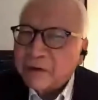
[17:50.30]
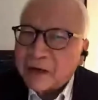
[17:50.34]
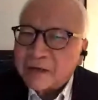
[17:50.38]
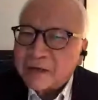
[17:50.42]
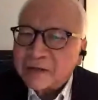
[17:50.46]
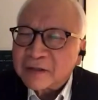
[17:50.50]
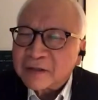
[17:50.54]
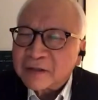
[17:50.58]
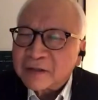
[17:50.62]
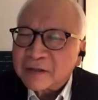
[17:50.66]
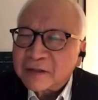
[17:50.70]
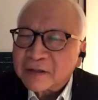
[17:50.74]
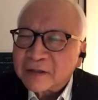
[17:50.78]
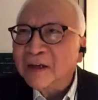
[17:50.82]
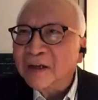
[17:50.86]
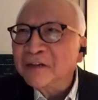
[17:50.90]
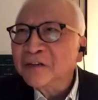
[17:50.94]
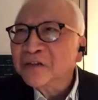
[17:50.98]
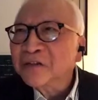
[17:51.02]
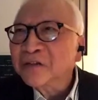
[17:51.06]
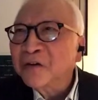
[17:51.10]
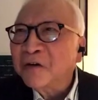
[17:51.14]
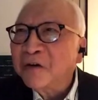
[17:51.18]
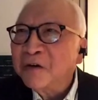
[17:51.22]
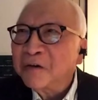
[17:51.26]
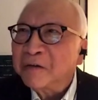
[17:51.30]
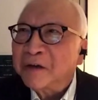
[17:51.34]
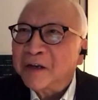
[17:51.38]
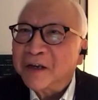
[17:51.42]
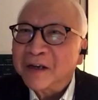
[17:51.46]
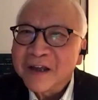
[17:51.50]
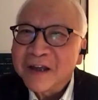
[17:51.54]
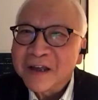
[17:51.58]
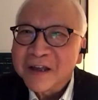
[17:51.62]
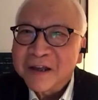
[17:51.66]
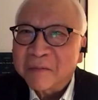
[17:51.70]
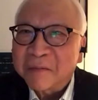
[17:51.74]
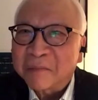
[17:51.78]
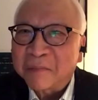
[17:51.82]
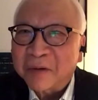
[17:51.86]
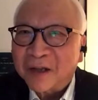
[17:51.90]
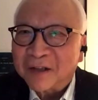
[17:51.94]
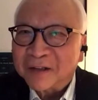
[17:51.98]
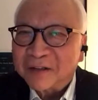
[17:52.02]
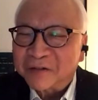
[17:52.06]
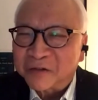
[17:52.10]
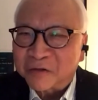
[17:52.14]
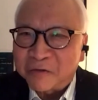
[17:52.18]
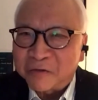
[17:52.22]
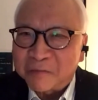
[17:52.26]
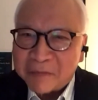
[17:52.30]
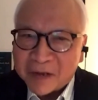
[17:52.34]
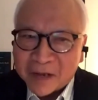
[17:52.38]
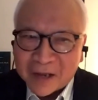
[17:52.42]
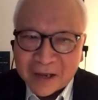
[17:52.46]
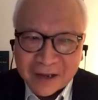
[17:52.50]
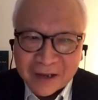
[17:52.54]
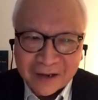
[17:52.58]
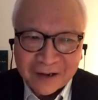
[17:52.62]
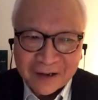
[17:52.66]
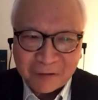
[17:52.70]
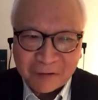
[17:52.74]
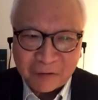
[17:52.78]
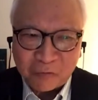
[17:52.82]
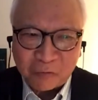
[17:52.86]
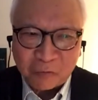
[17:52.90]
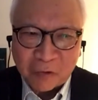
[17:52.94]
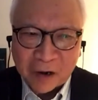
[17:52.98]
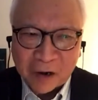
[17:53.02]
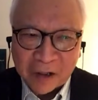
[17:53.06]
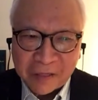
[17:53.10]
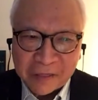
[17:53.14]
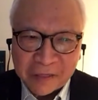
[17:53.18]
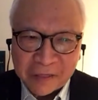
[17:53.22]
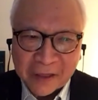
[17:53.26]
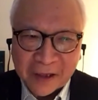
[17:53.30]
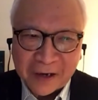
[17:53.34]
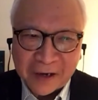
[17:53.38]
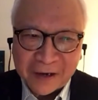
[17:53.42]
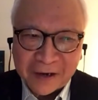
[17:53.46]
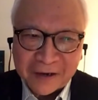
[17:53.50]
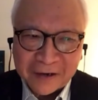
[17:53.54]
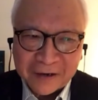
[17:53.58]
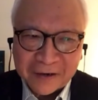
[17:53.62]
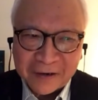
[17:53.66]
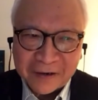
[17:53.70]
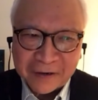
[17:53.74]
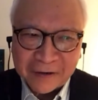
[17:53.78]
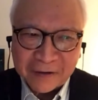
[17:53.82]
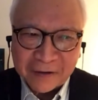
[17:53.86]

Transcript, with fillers: fascinating story. But to me, one thing